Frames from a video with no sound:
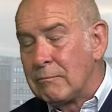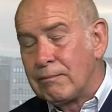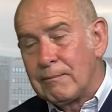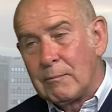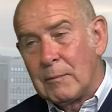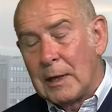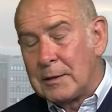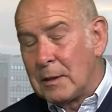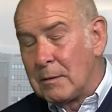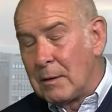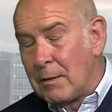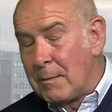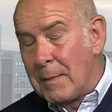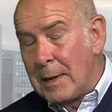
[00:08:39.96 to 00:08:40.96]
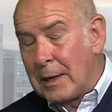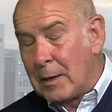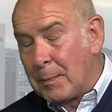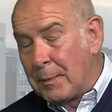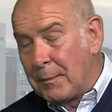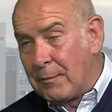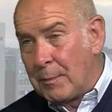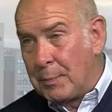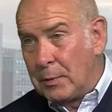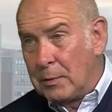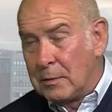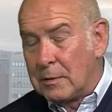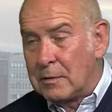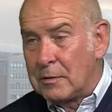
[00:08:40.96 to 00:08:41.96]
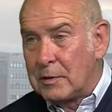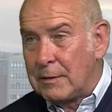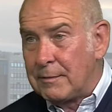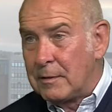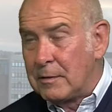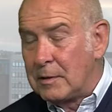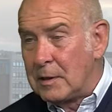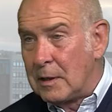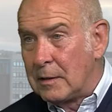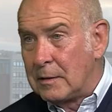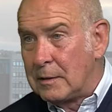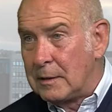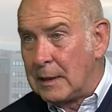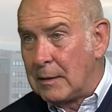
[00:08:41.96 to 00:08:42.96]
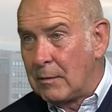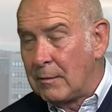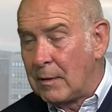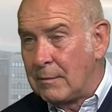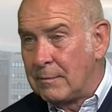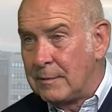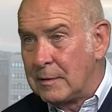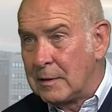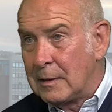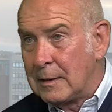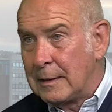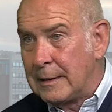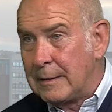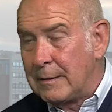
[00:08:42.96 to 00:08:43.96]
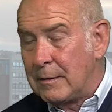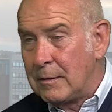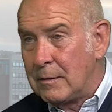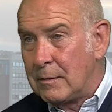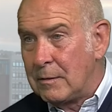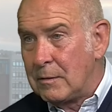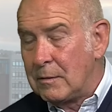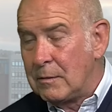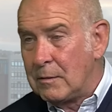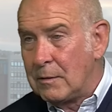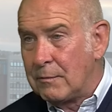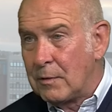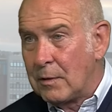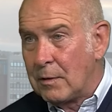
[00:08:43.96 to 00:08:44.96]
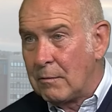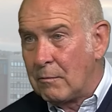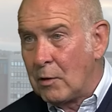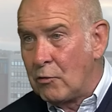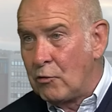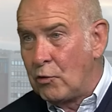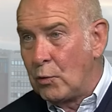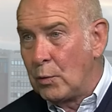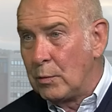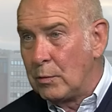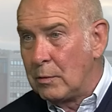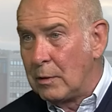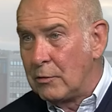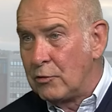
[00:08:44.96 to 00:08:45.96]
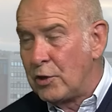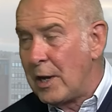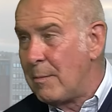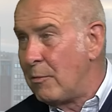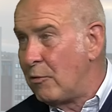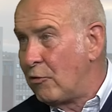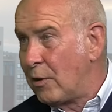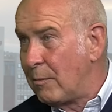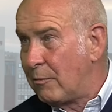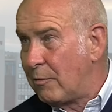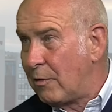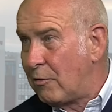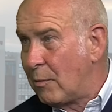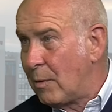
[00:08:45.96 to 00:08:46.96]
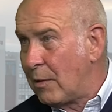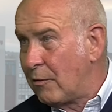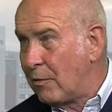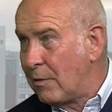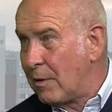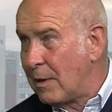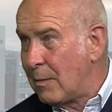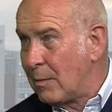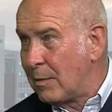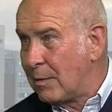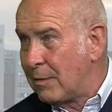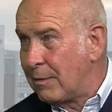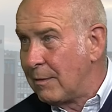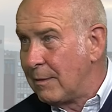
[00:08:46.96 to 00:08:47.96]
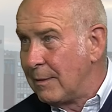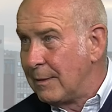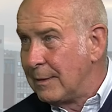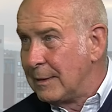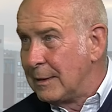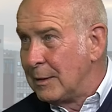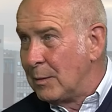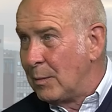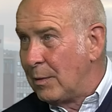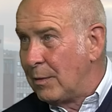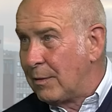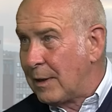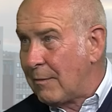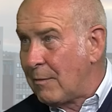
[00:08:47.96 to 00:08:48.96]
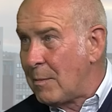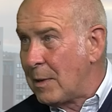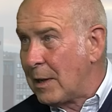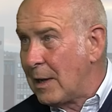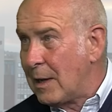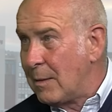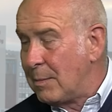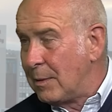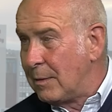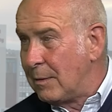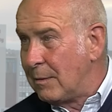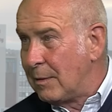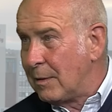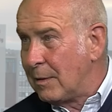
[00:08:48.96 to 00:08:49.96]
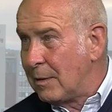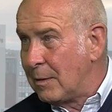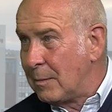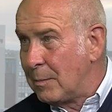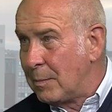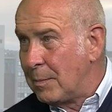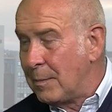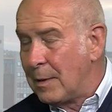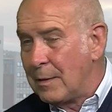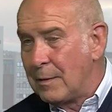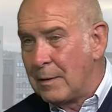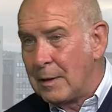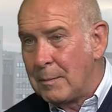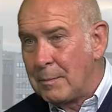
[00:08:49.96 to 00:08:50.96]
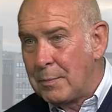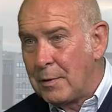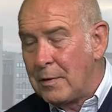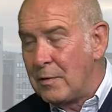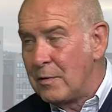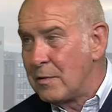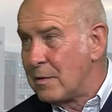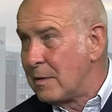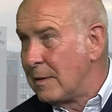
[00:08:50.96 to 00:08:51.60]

Well, I don't know the makeup of the board at Sheffield United now. Obviously, you've got a dual chairmanship situation there with Kevin McCabe and the Prince,